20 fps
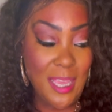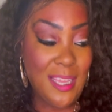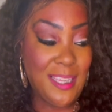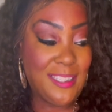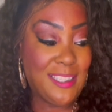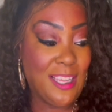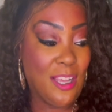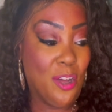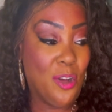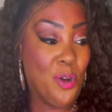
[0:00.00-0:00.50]

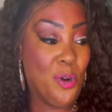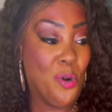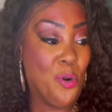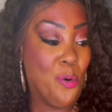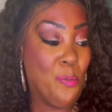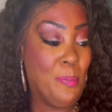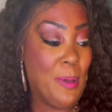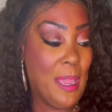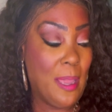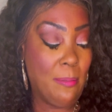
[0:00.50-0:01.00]
So,
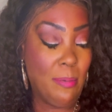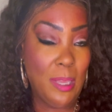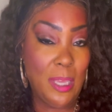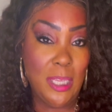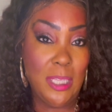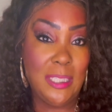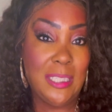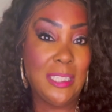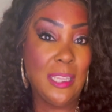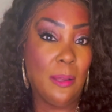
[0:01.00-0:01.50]

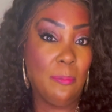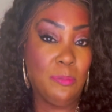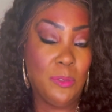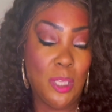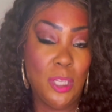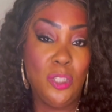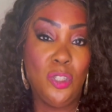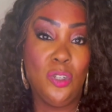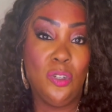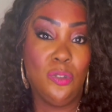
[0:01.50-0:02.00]
baby,
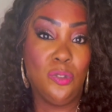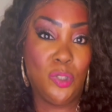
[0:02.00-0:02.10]
something you're